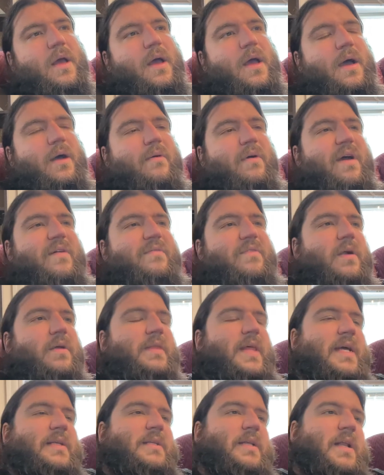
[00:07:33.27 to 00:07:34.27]
However,
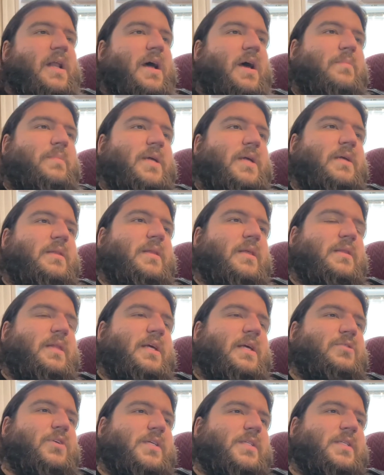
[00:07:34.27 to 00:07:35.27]
that did not mean that
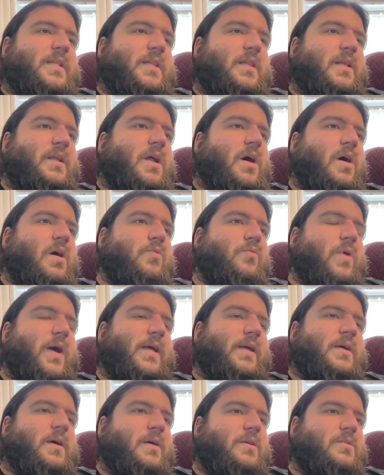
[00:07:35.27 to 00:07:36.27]
they trusted the
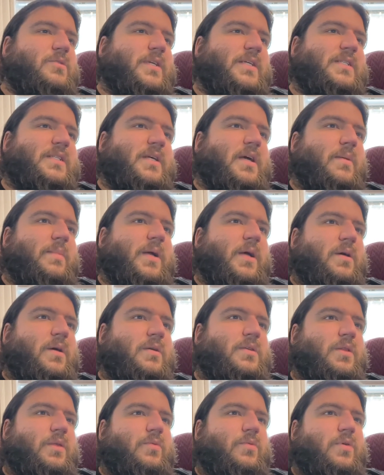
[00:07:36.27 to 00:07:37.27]
non-white countries coming
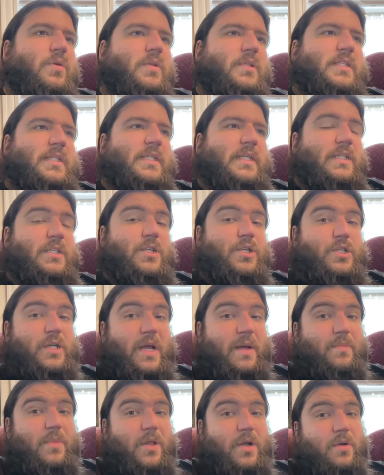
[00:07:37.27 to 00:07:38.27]
onto the world scene to
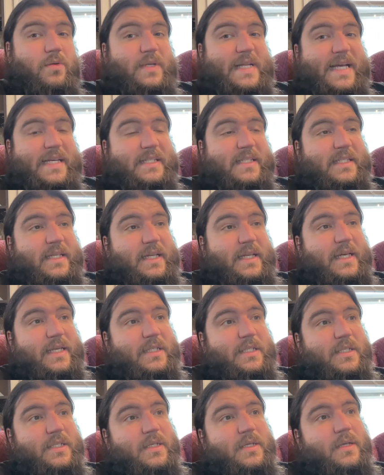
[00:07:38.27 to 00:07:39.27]
shape their own
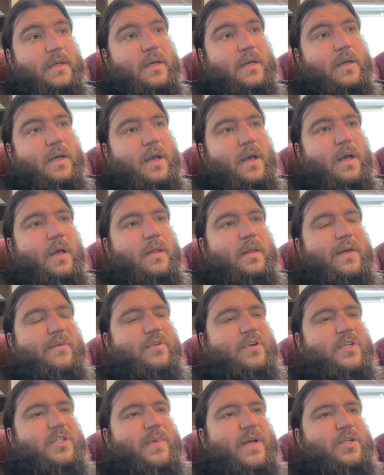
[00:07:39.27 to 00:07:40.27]
destinies. They
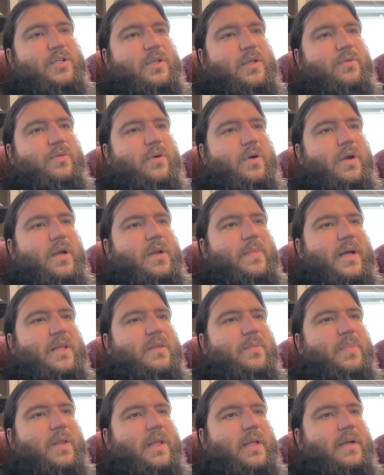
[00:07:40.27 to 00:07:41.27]
were especially worried about
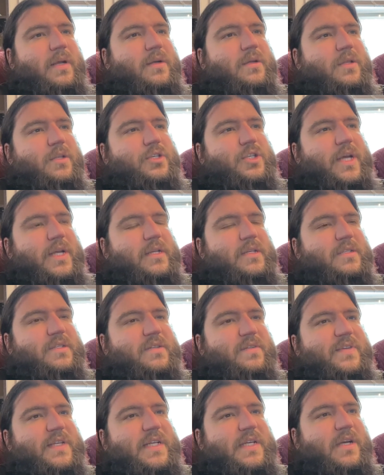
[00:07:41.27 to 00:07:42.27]
the political agendas
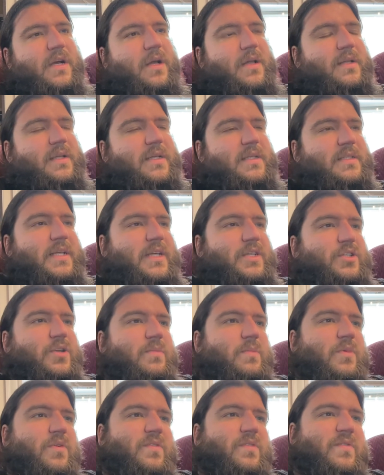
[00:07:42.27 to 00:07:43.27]
of
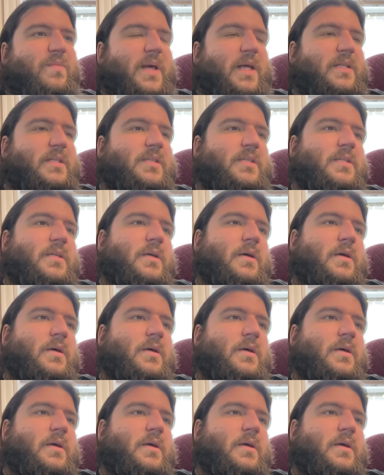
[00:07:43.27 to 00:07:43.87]
decolonization movements.